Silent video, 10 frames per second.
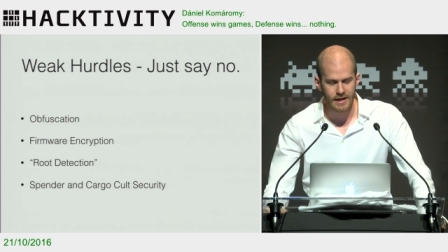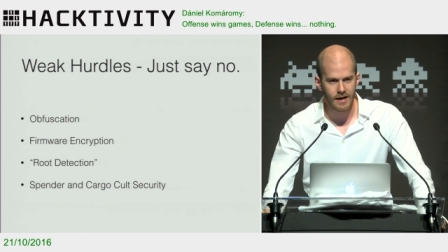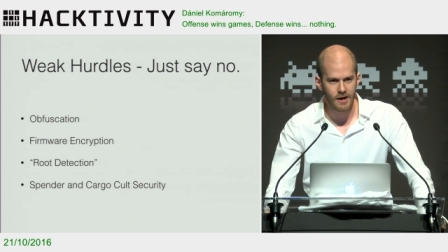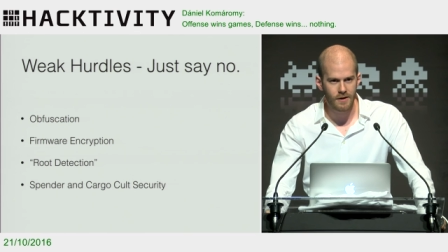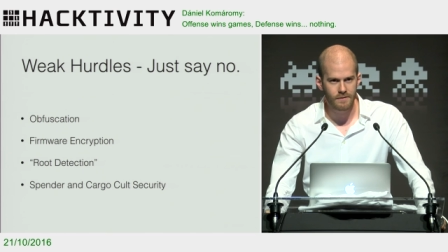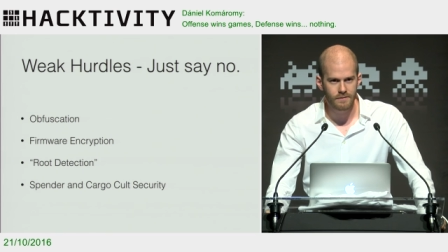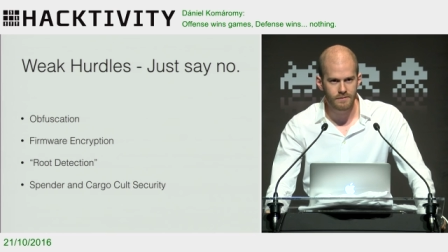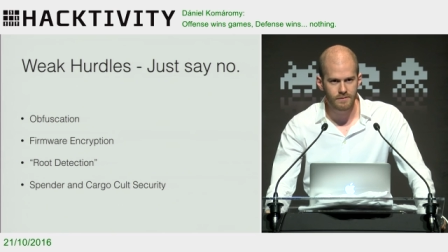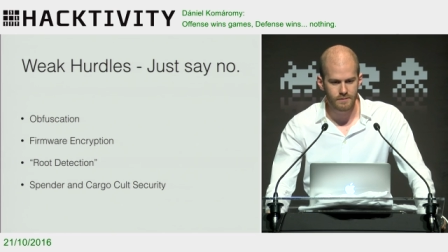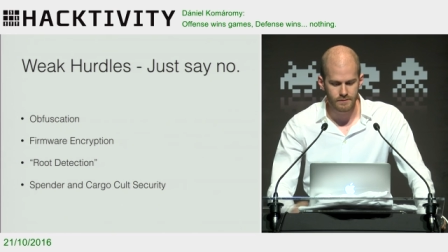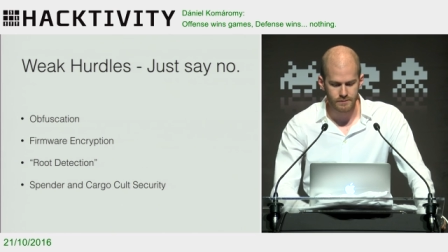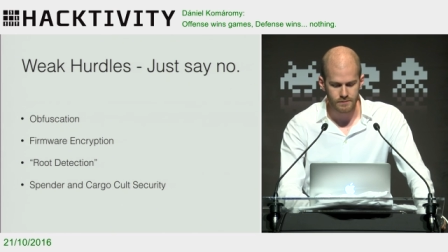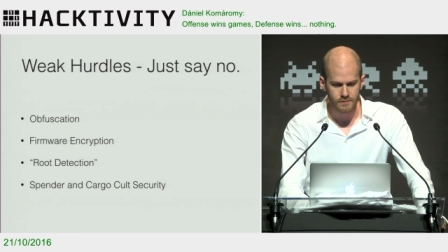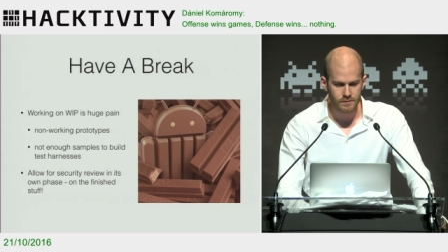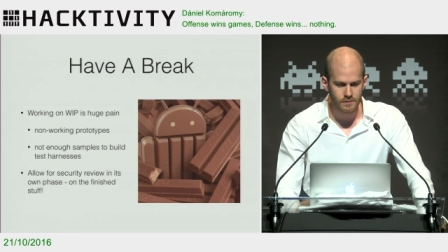
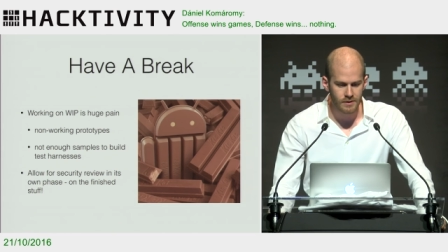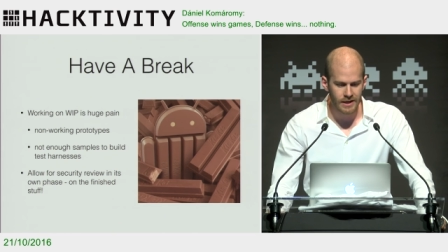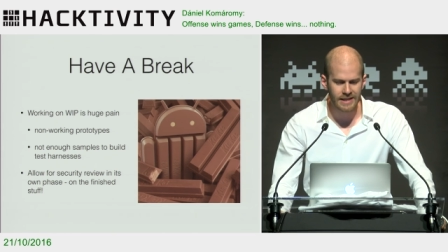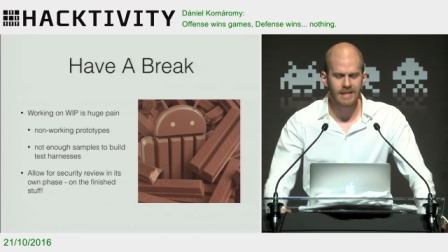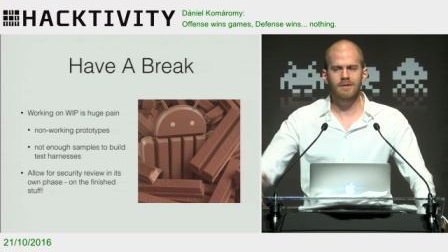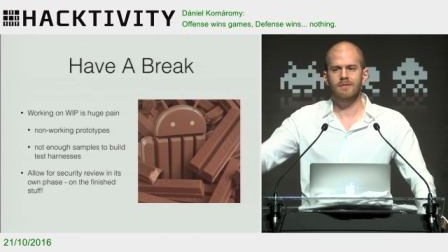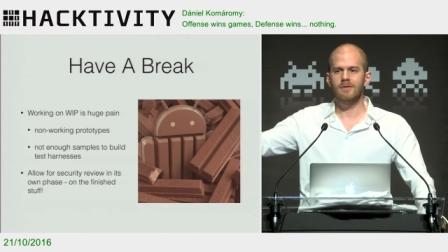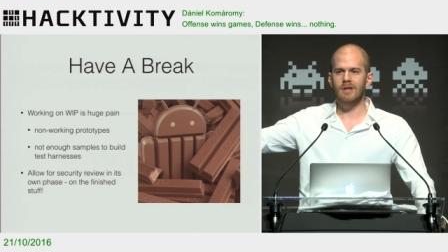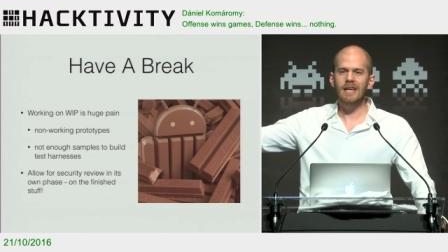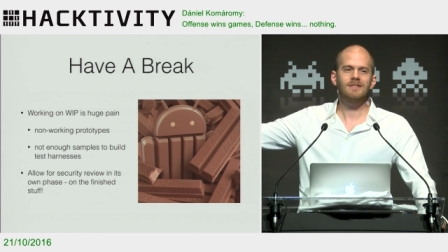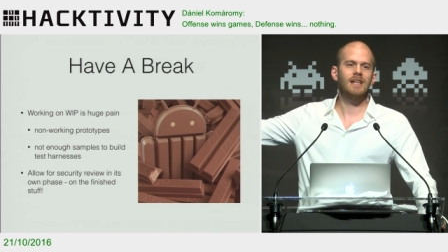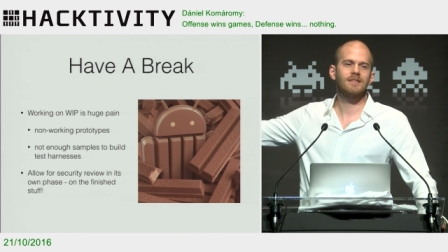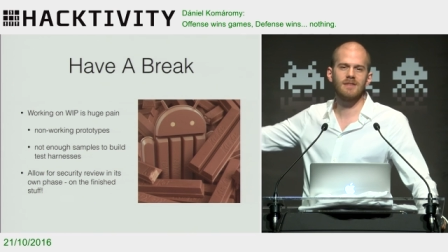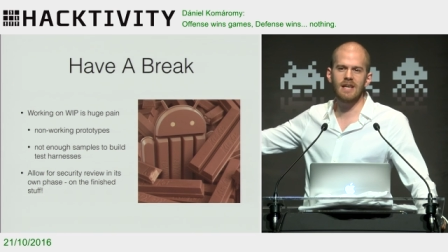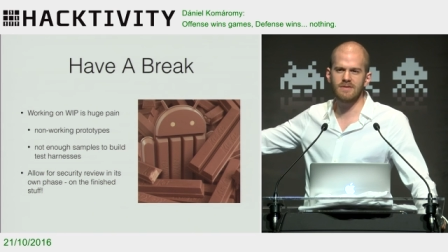And then the
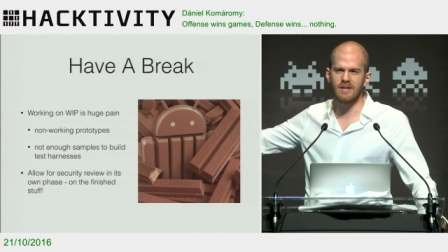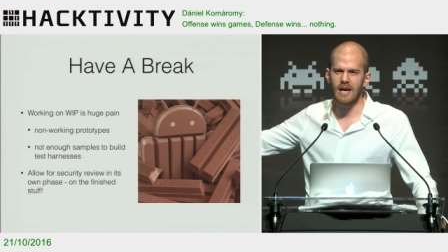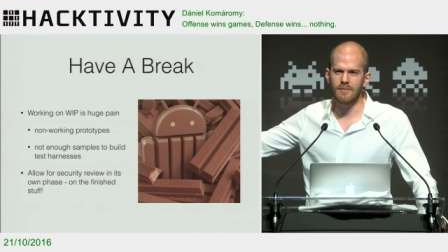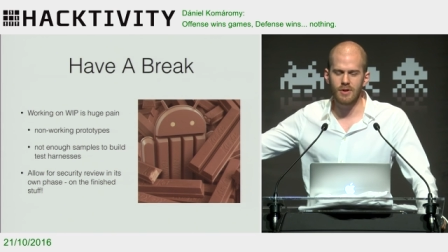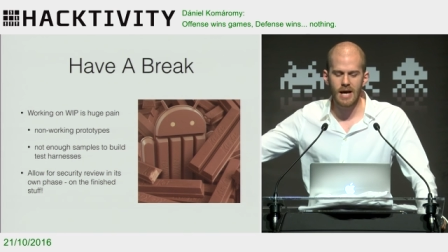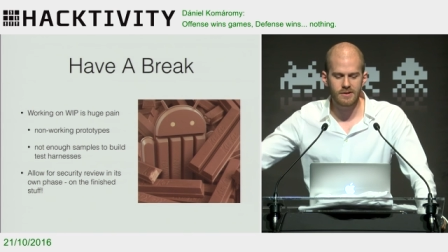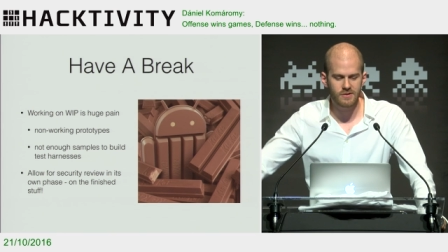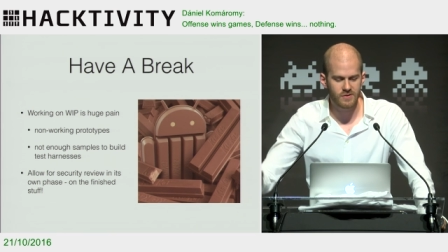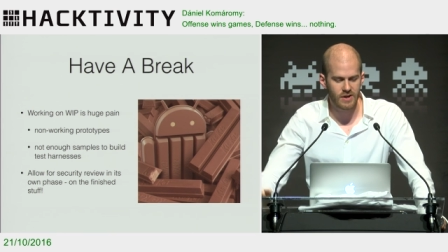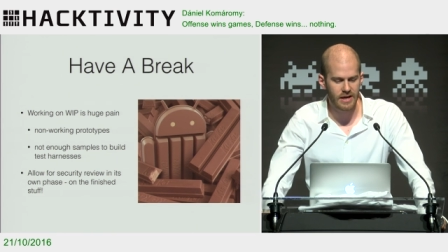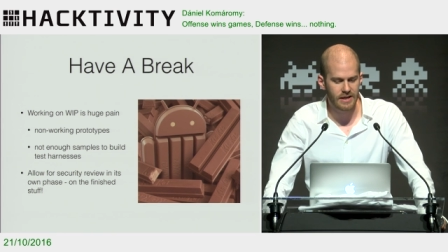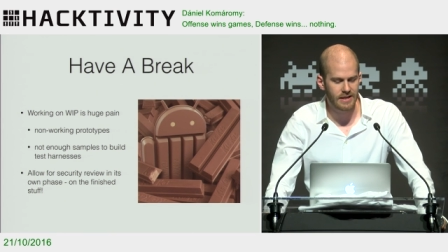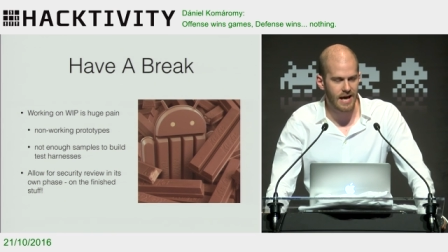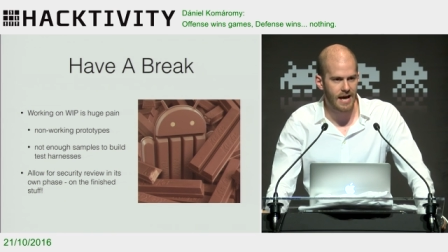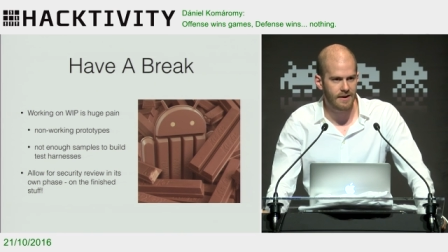last thing I would like to say
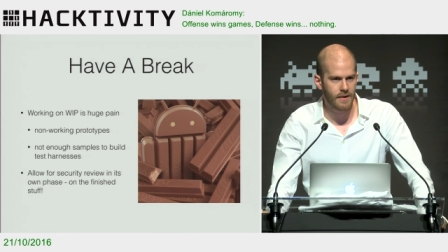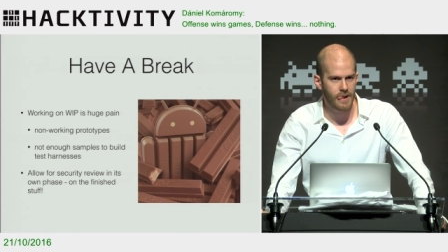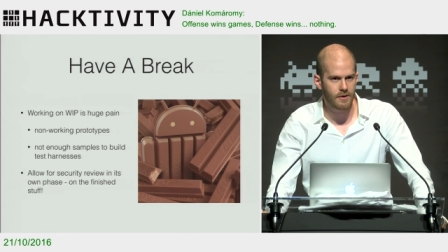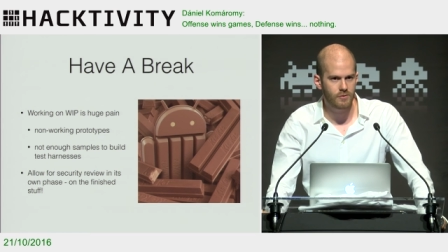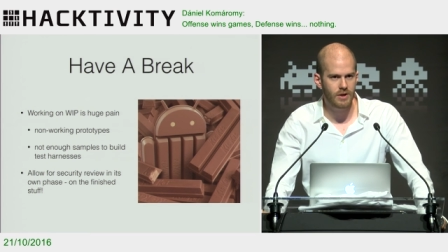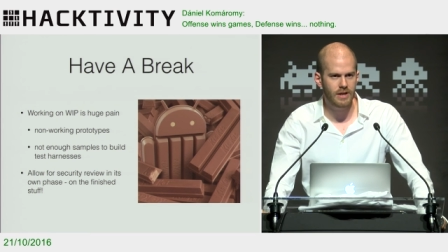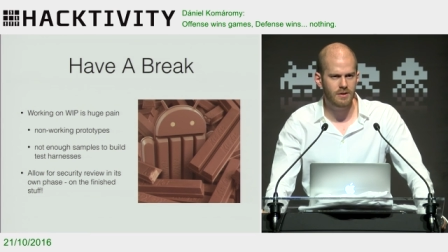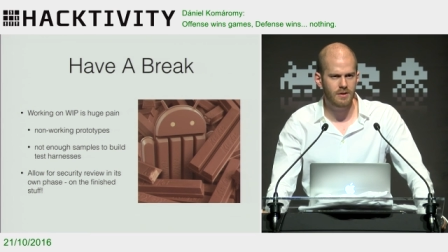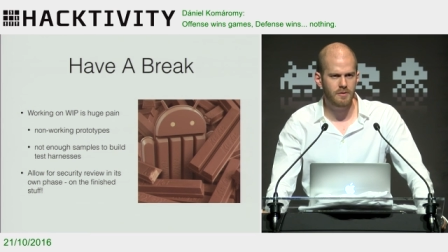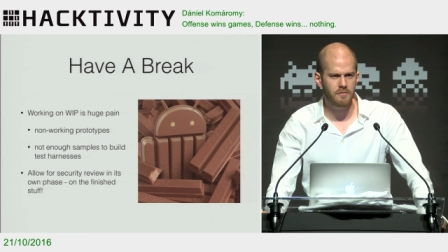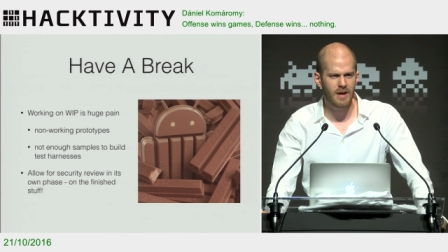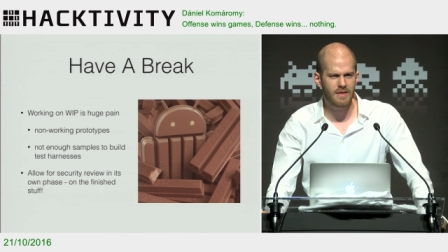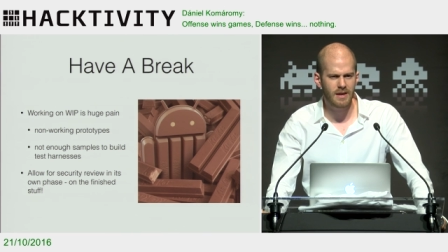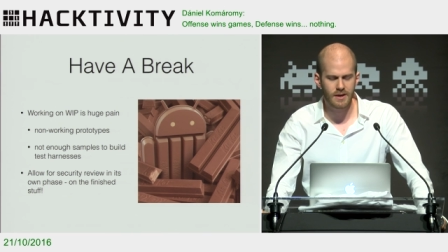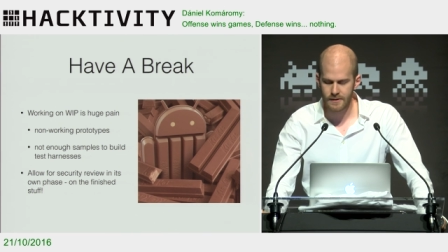that really, I
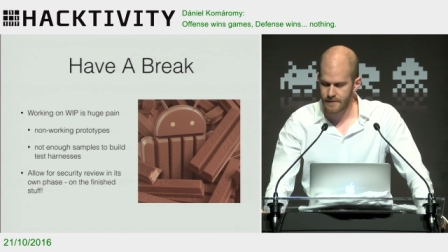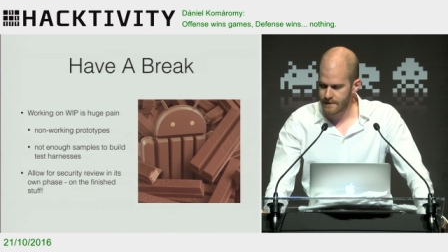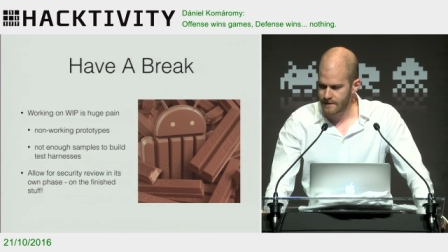think,